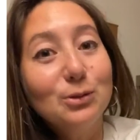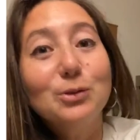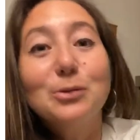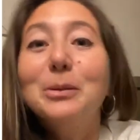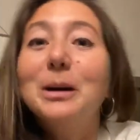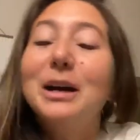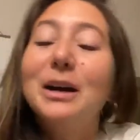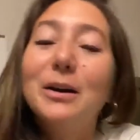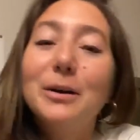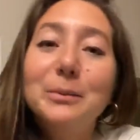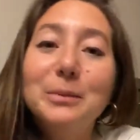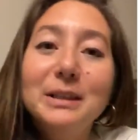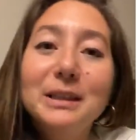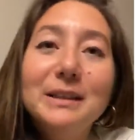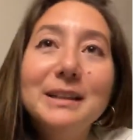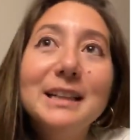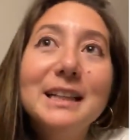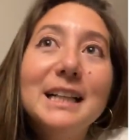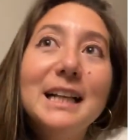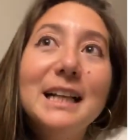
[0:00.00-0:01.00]
to my hubby
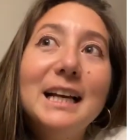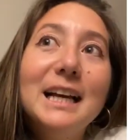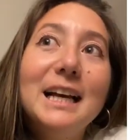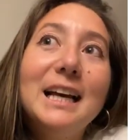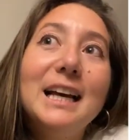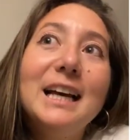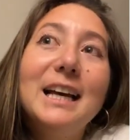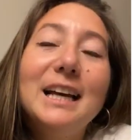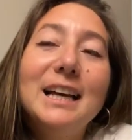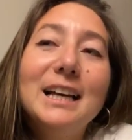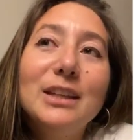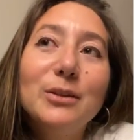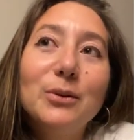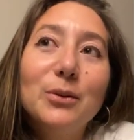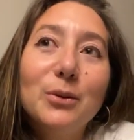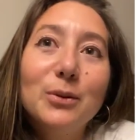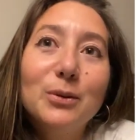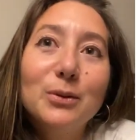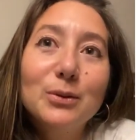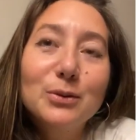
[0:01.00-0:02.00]
and
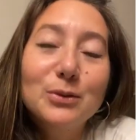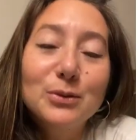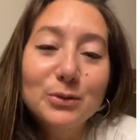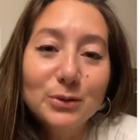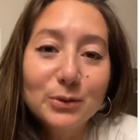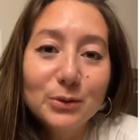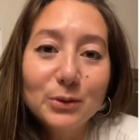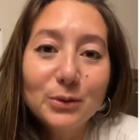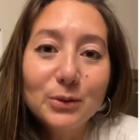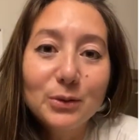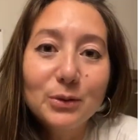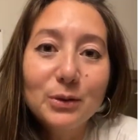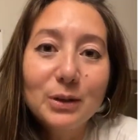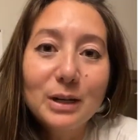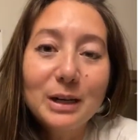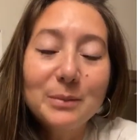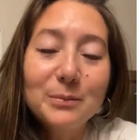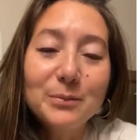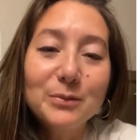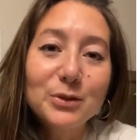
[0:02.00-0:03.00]
also
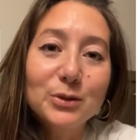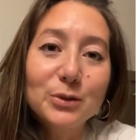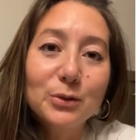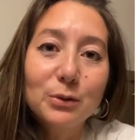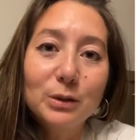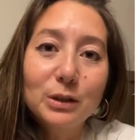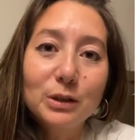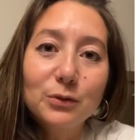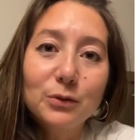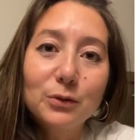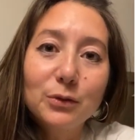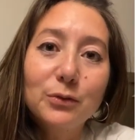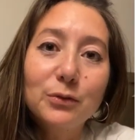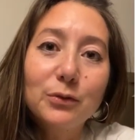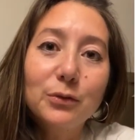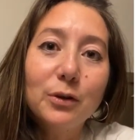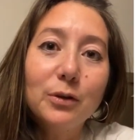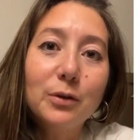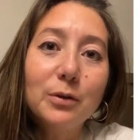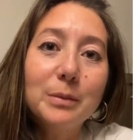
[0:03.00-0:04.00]
I'm so grateful
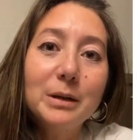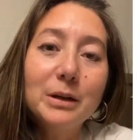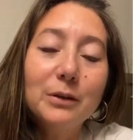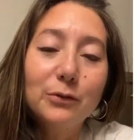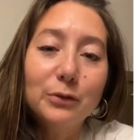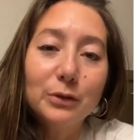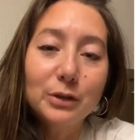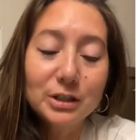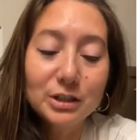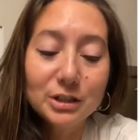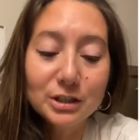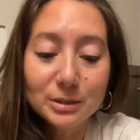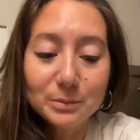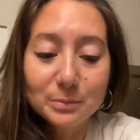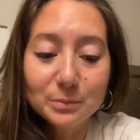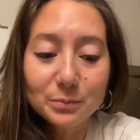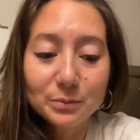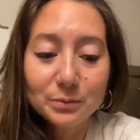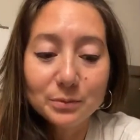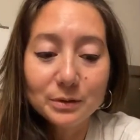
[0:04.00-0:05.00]
for my
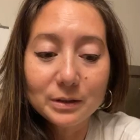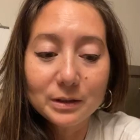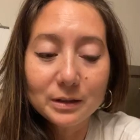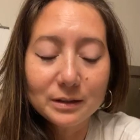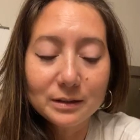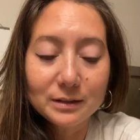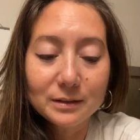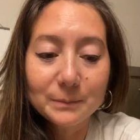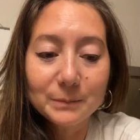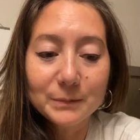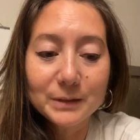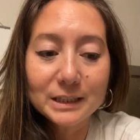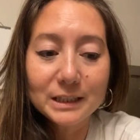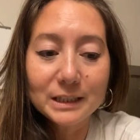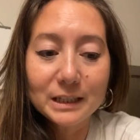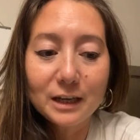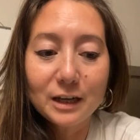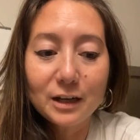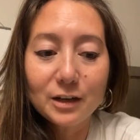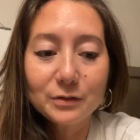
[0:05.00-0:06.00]
friendship um, that
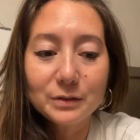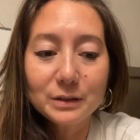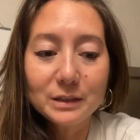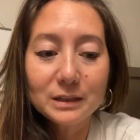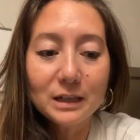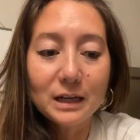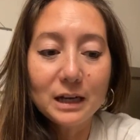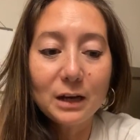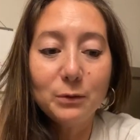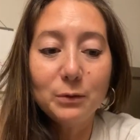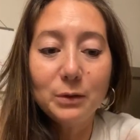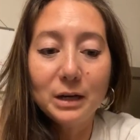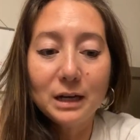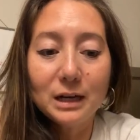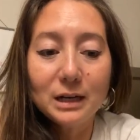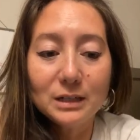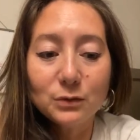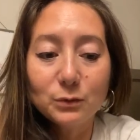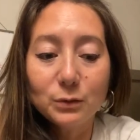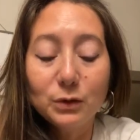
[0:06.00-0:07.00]
I have and I
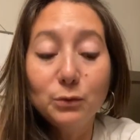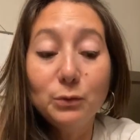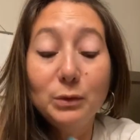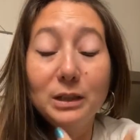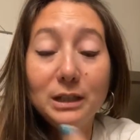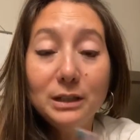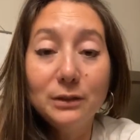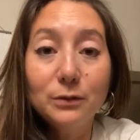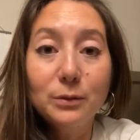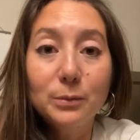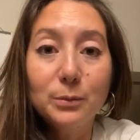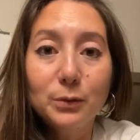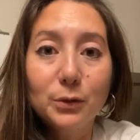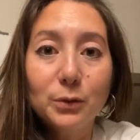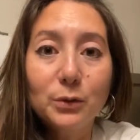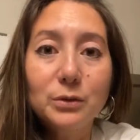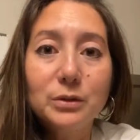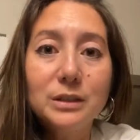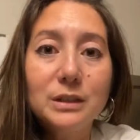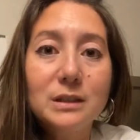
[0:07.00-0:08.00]
realize when we live
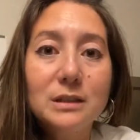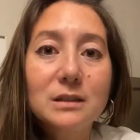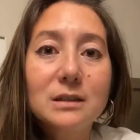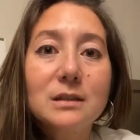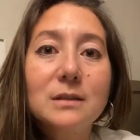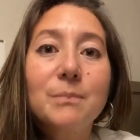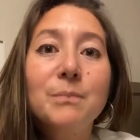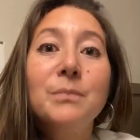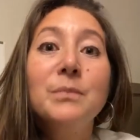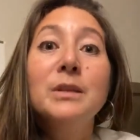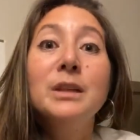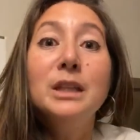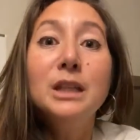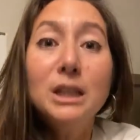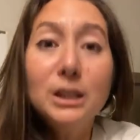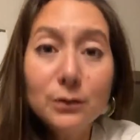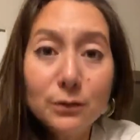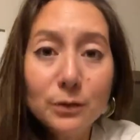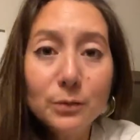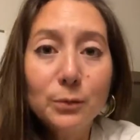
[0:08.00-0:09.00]
abroad it's
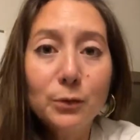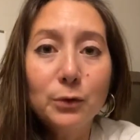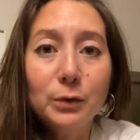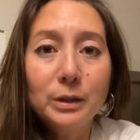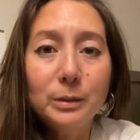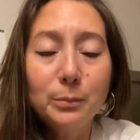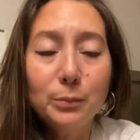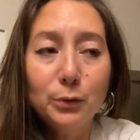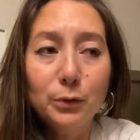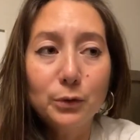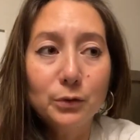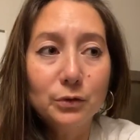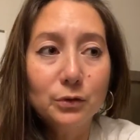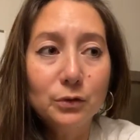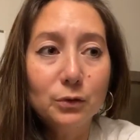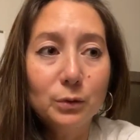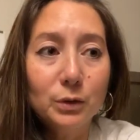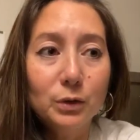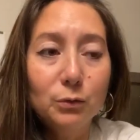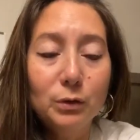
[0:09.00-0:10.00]
even more
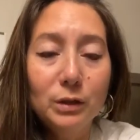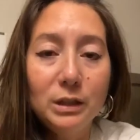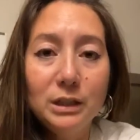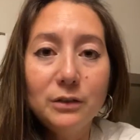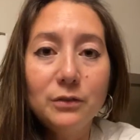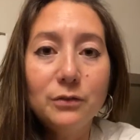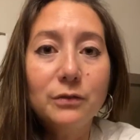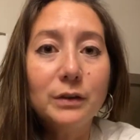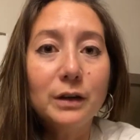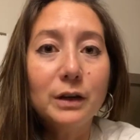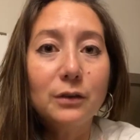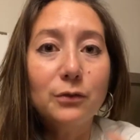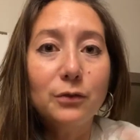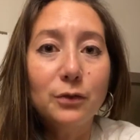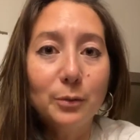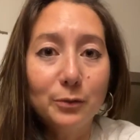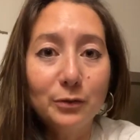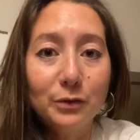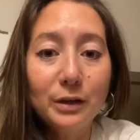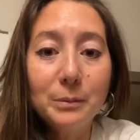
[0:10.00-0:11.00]
important when we live far
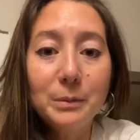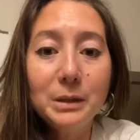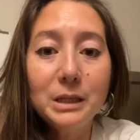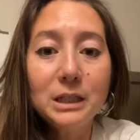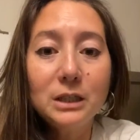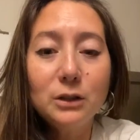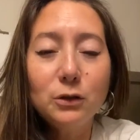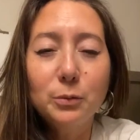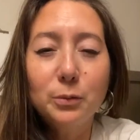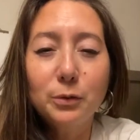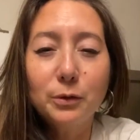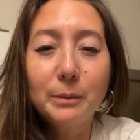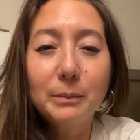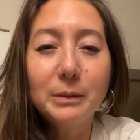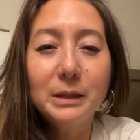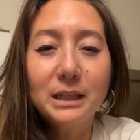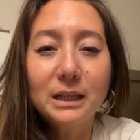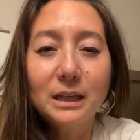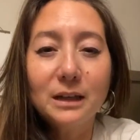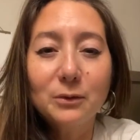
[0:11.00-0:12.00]
from family you
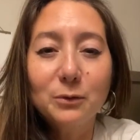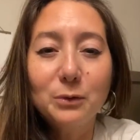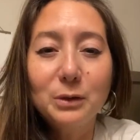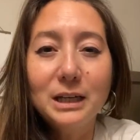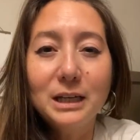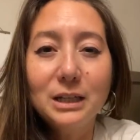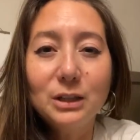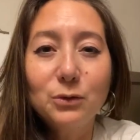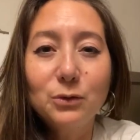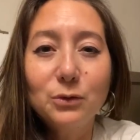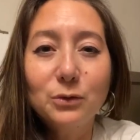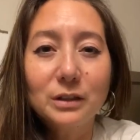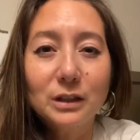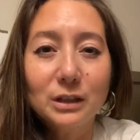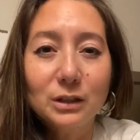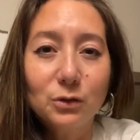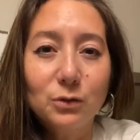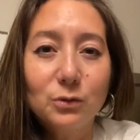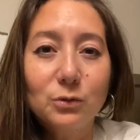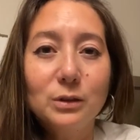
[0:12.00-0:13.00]
probably can relate to
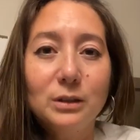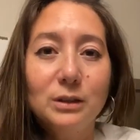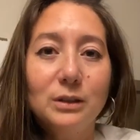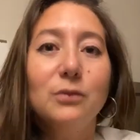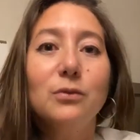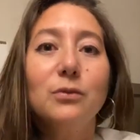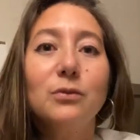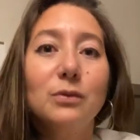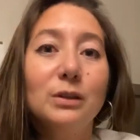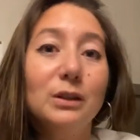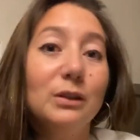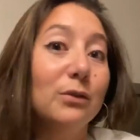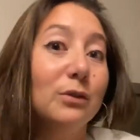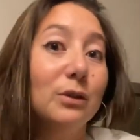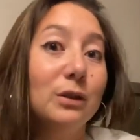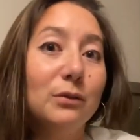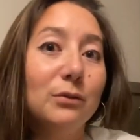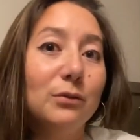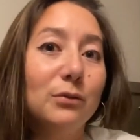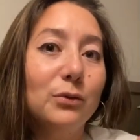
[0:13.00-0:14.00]
that too if
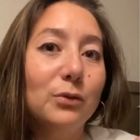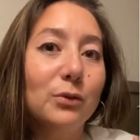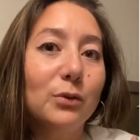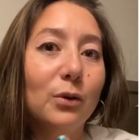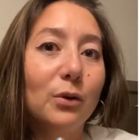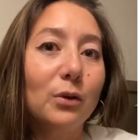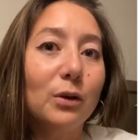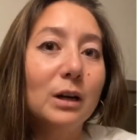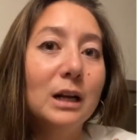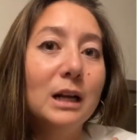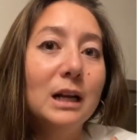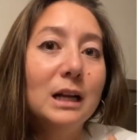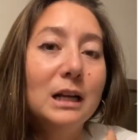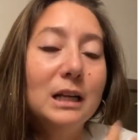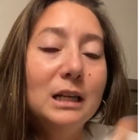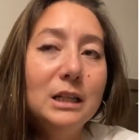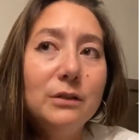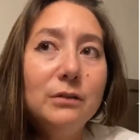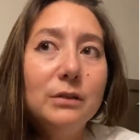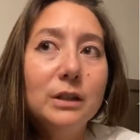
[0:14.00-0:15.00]
even if you're
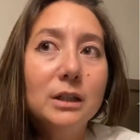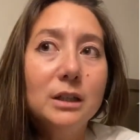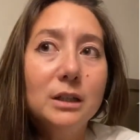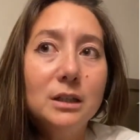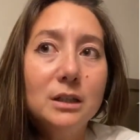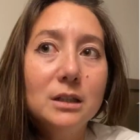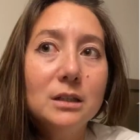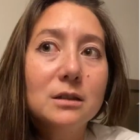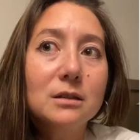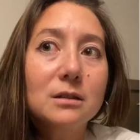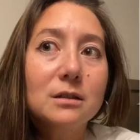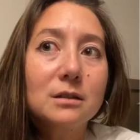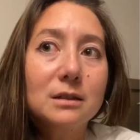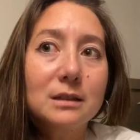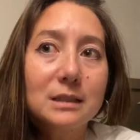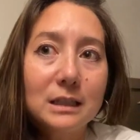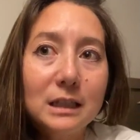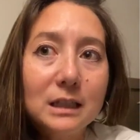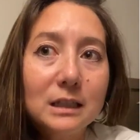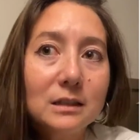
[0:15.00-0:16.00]
living in the
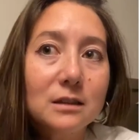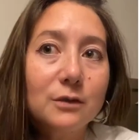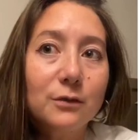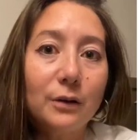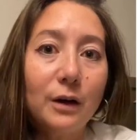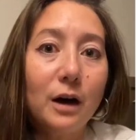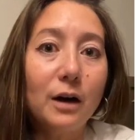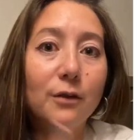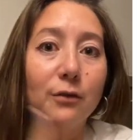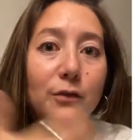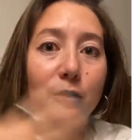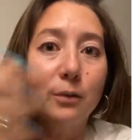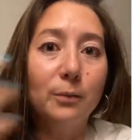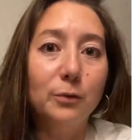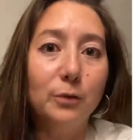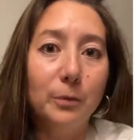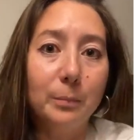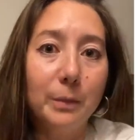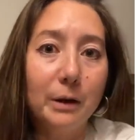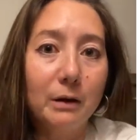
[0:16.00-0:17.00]
States, far from
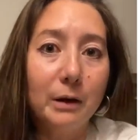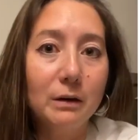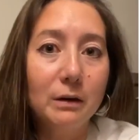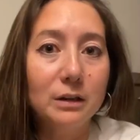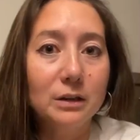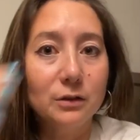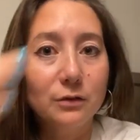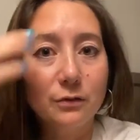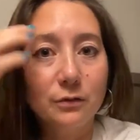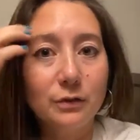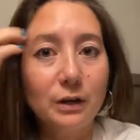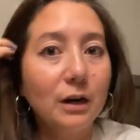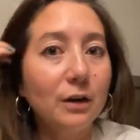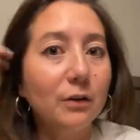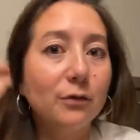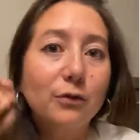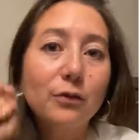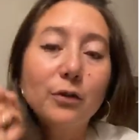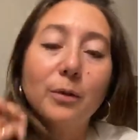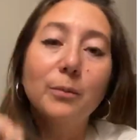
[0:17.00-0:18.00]
your parents, far
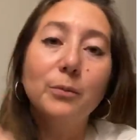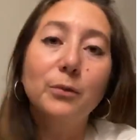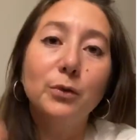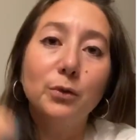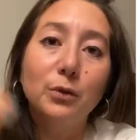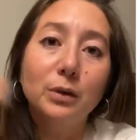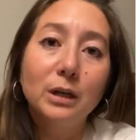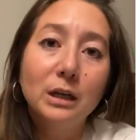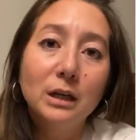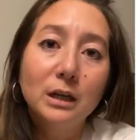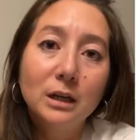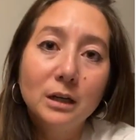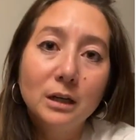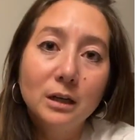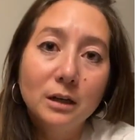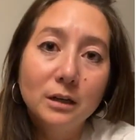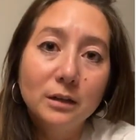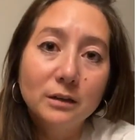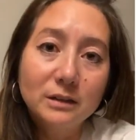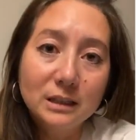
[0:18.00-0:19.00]
from your
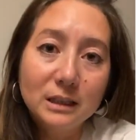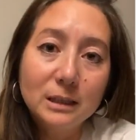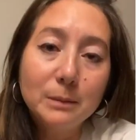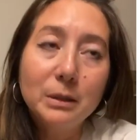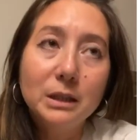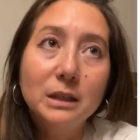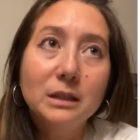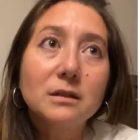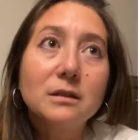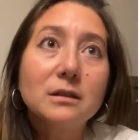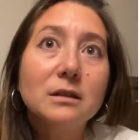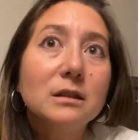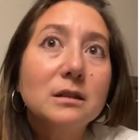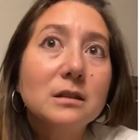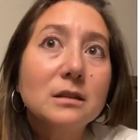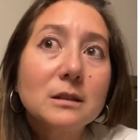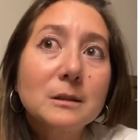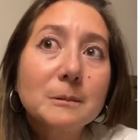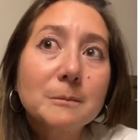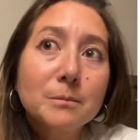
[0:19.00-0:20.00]
siblings,
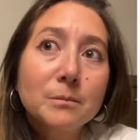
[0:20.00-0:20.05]
it's